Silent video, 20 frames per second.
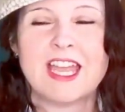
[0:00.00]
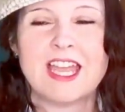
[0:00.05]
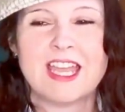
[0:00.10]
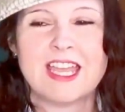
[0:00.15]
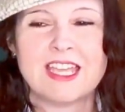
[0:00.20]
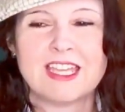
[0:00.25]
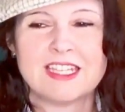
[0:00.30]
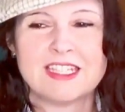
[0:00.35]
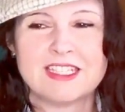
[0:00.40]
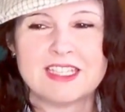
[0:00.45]

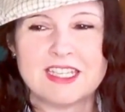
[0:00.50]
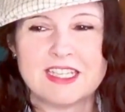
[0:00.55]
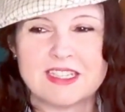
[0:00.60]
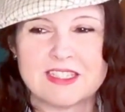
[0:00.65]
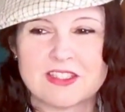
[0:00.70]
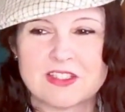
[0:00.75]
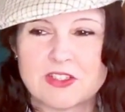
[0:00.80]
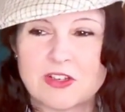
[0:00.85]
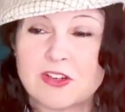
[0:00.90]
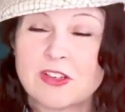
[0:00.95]
And
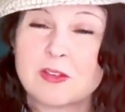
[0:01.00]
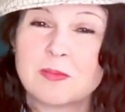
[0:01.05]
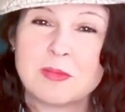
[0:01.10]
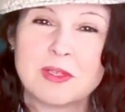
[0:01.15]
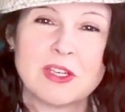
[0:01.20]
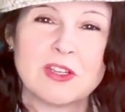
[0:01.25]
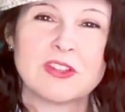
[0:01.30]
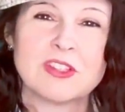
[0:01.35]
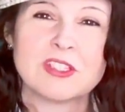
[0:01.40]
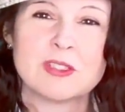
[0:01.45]
it started
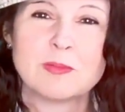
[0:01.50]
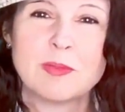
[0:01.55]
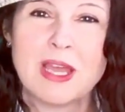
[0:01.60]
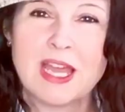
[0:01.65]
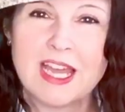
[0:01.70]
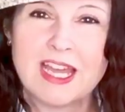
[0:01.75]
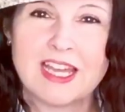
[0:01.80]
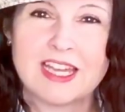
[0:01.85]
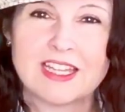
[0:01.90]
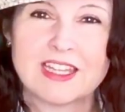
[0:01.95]
me on this
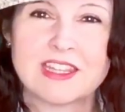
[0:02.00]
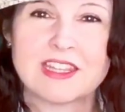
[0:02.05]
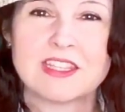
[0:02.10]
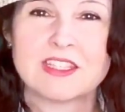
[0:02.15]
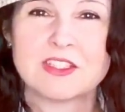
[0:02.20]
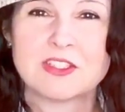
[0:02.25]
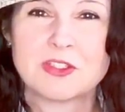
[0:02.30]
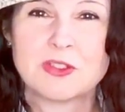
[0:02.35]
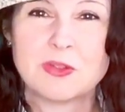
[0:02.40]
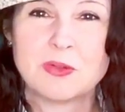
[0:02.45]
path
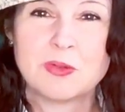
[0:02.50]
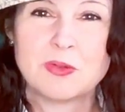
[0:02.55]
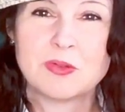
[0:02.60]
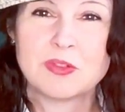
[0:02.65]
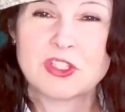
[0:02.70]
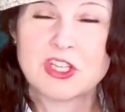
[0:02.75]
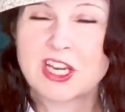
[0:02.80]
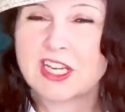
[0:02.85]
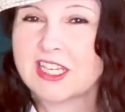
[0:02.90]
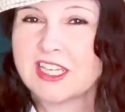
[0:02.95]
to
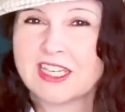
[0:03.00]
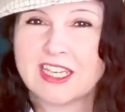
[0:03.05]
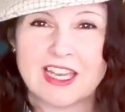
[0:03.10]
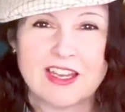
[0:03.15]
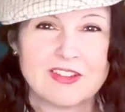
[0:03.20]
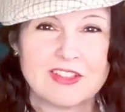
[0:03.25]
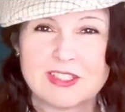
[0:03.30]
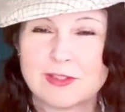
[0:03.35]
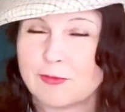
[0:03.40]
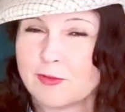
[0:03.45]
checking
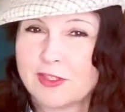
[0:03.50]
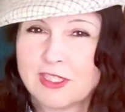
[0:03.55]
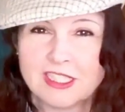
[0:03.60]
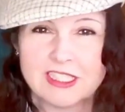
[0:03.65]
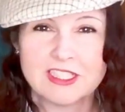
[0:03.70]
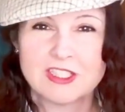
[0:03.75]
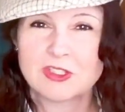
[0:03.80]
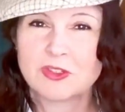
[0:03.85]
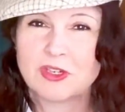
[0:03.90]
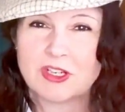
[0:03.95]
out different
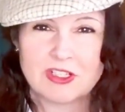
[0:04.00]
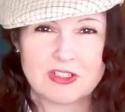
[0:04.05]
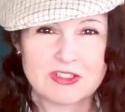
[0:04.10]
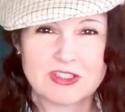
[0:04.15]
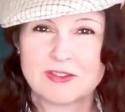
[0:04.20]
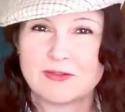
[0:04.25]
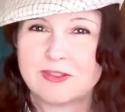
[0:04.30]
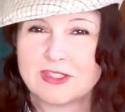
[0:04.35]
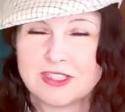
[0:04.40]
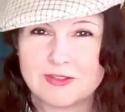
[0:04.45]

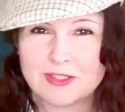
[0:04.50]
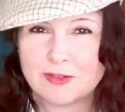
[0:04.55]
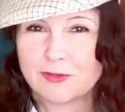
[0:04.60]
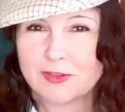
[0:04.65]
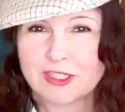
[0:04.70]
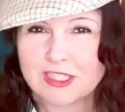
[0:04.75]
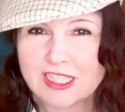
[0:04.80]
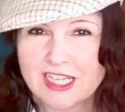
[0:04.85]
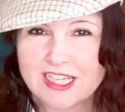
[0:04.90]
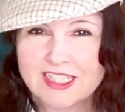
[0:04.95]
illustrators of
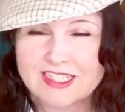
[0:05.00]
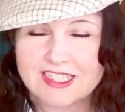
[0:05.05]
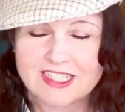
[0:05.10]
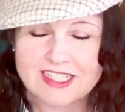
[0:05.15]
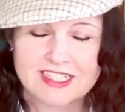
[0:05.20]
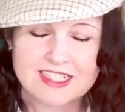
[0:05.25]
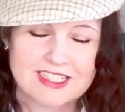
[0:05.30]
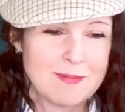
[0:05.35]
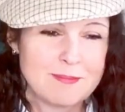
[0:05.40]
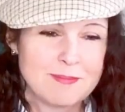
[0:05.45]
different
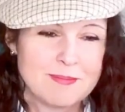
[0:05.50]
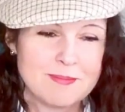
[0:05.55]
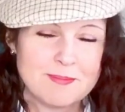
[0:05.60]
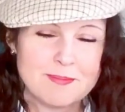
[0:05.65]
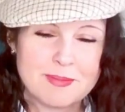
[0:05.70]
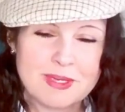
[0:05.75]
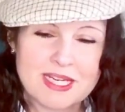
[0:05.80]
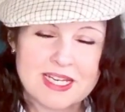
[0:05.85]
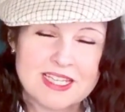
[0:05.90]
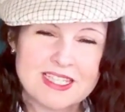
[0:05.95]
classics.
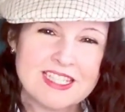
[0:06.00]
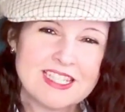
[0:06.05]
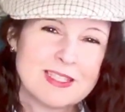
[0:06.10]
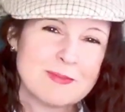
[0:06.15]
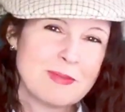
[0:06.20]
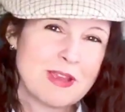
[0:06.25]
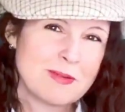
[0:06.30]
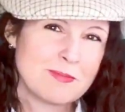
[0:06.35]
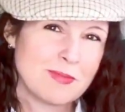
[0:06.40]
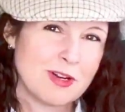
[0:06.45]
Because
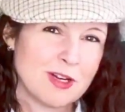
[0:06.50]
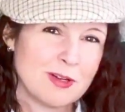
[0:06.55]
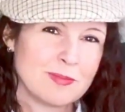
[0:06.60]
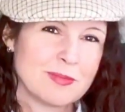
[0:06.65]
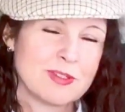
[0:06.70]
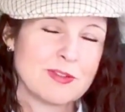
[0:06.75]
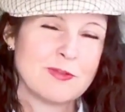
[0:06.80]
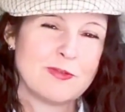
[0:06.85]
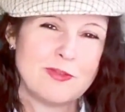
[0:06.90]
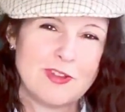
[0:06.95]
it's my
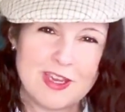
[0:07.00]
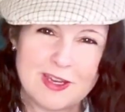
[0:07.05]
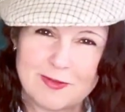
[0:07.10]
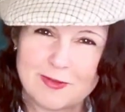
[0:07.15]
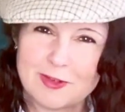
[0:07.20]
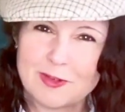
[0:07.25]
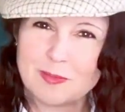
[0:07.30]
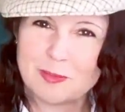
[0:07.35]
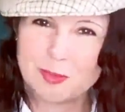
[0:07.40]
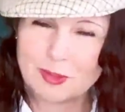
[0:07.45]
mom's
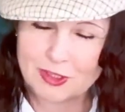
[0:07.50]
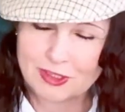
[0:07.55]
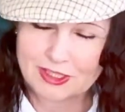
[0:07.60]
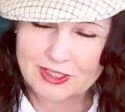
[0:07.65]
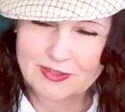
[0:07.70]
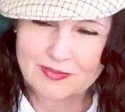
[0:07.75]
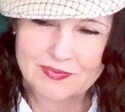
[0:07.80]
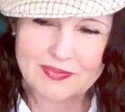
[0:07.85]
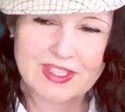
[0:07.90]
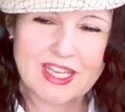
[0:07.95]
favorite
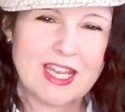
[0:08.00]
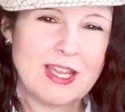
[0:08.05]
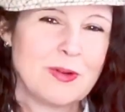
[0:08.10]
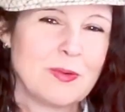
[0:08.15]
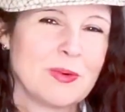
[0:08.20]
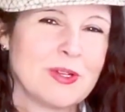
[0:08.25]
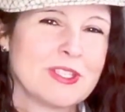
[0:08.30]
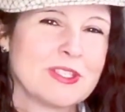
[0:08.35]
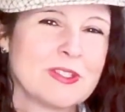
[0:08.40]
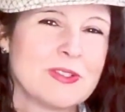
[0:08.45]
book, I
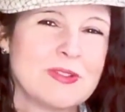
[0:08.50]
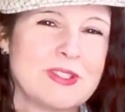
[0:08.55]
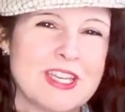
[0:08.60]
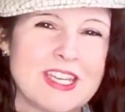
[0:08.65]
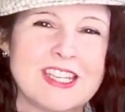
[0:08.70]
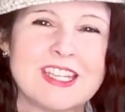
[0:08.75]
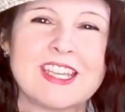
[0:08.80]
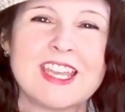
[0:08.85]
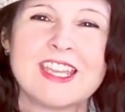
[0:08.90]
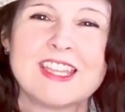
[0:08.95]
want to
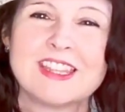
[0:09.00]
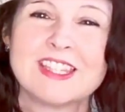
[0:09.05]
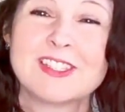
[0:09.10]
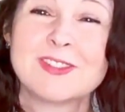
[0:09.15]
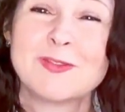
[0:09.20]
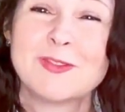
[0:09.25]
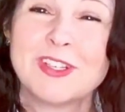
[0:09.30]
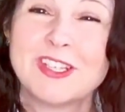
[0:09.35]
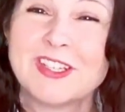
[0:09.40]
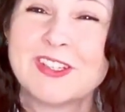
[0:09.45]
dedicate
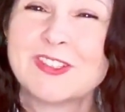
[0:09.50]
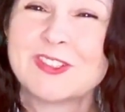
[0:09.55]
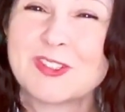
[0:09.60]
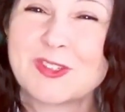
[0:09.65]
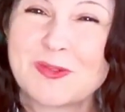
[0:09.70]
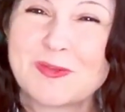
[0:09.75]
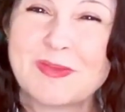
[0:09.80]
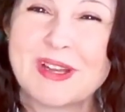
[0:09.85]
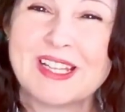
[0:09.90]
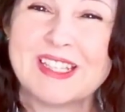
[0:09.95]
this video
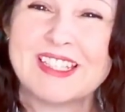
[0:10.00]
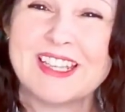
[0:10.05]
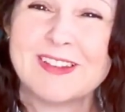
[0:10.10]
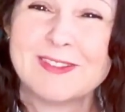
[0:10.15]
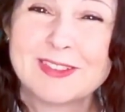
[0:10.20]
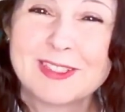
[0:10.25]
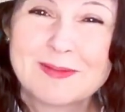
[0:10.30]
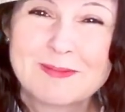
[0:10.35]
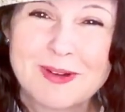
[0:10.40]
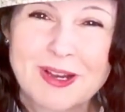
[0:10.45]
to my
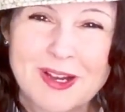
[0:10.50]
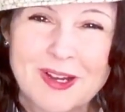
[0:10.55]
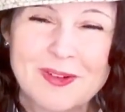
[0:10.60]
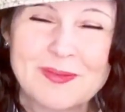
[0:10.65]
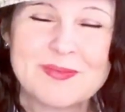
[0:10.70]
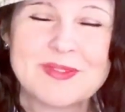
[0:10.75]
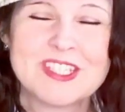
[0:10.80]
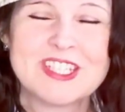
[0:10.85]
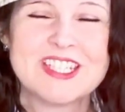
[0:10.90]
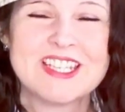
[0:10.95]
lovely
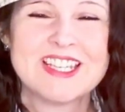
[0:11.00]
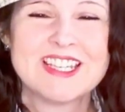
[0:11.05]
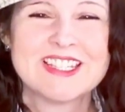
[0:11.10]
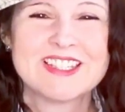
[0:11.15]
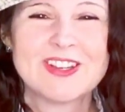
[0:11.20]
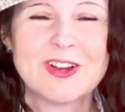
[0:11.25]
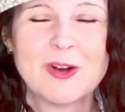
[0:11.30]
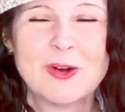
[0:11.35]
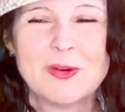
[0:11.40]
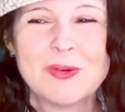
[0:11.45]
mom. She
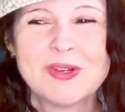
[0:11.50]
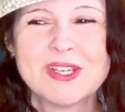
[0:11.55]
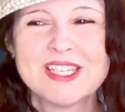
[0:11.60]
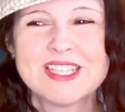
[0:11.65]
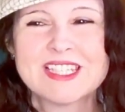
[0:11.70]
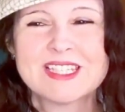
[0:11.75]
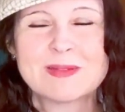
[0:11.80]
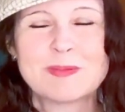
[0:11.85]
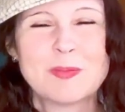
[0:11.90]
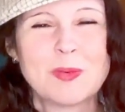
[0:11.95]
has
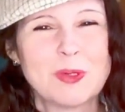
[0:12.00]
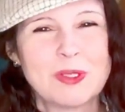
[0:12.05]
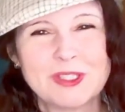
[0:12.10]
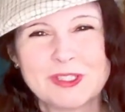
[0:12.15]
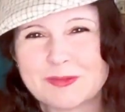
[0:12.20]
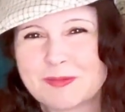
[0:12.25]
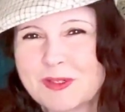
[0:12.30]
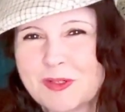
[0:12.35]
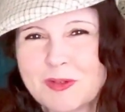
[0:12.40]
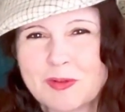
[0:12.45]
always
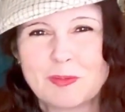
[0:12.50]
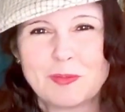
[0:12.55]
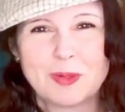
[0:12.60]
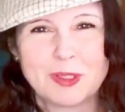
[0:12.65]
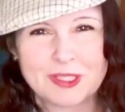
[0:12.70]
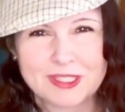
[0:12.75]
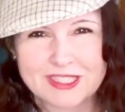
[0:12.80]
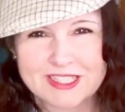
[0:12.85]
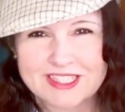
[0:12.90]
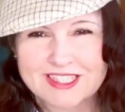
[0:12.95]
spoiled me with
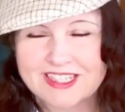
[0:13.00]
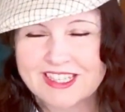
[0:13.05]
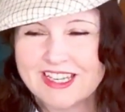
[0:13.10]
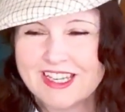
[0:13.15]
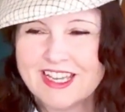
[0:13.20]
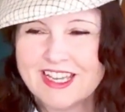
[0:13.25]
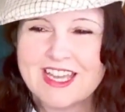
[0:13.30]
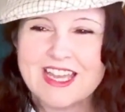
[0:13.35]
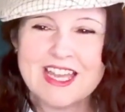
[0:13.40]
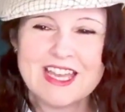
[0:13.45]
books.
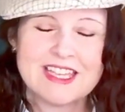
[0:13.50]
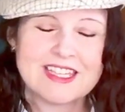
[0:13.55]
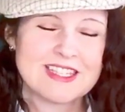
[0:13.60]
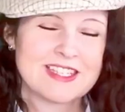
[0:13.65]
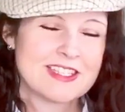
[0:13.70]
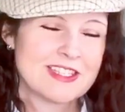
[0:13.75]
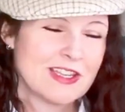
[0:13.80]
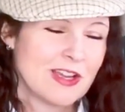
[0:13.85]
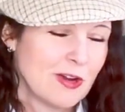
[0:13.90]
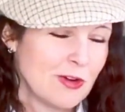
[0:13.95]

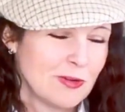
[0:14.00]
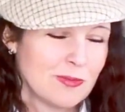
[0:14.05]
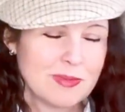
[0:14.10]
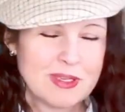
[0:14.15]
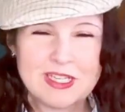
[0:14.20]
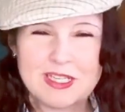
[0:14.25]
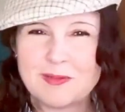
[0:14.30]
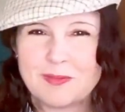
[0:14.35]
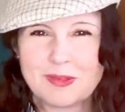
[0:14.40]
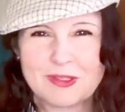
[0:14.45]
So
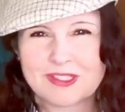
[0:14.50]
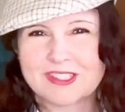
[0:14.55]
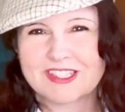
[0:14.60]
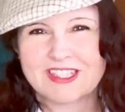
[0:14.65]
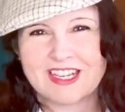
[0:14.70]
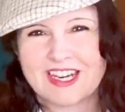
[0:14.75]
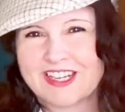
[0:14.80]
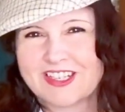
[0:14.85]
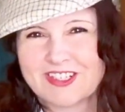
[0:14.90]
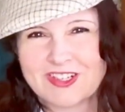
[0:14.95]
many books
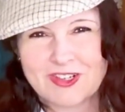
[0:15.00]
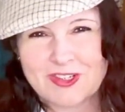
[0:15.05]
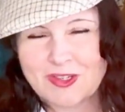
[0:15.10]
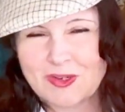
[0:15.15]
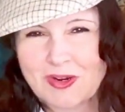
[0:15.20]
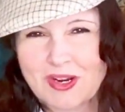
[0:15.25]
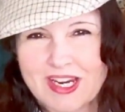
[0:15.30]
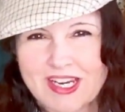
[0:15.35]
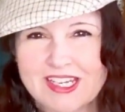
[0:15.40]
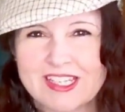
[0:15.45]
that I show
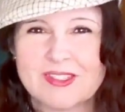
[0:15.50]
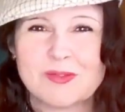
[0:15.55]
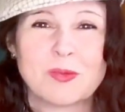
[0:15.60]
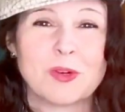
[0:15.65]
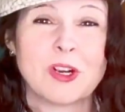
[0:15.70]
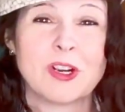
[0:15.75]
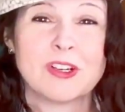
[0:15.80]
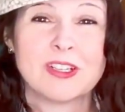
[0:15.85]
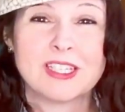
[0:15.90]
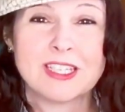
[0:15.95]
you guys
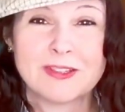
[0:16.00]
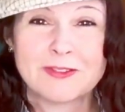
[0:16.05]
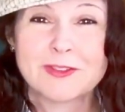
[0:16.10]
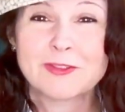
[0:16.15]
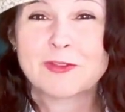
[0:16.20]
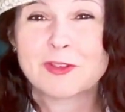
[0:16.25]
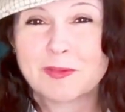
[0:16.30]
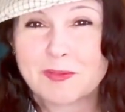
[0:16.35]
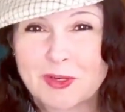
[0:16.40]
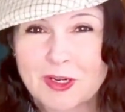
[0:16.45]
are gifts
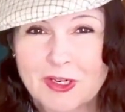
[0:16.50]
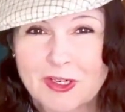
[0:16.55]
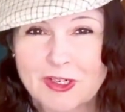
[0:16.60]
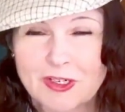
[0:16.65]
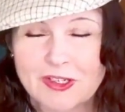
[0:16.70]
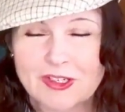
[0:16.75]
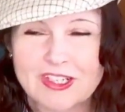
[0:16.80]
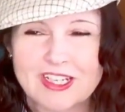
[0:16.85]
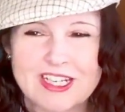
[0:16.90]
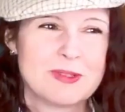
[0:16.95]
from
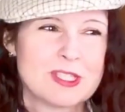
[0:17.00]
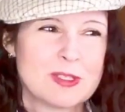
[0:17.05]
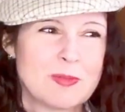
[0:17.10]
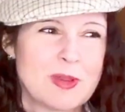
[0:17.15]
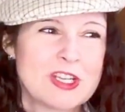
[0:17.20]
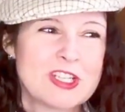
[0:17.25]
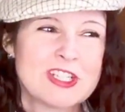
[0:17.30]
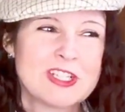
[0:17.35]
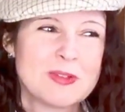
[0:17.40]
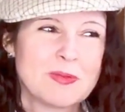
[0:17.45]
her,
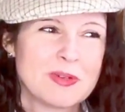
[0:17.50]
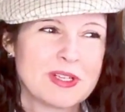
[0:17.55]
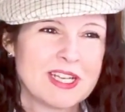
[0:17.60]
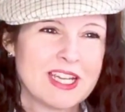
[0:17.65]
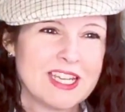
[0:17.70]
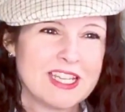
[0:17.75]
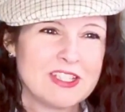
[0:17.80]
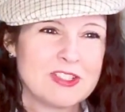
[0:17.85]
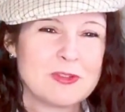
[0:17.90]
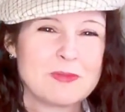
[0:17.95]
especially when
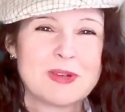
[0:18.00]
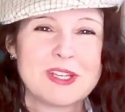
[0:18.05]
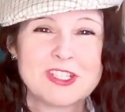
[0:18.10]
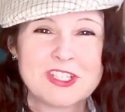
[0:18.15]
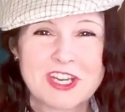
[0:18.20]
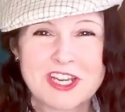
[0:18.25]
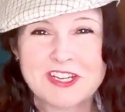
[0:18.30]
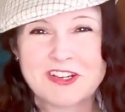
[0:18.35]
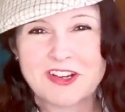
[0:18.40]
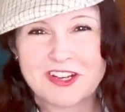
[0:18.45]
I do my
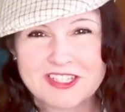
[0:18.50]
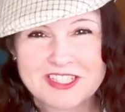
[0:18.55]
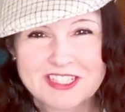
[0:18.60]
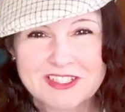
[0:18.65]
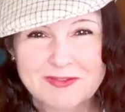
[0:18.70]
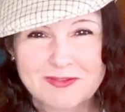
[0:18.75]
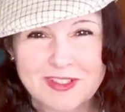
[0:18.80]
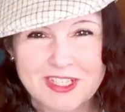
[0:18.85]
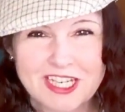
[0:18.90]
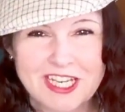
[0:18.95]
Jane
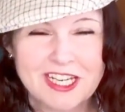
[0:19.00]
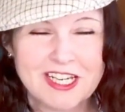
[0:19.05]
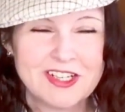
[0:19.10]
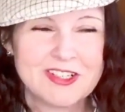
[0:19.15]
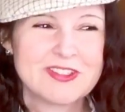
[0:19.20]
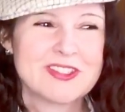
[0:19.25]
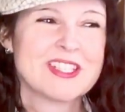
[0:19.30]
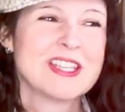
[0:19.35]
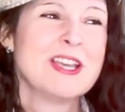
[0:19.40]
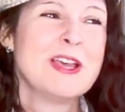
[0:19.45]
Austen videos.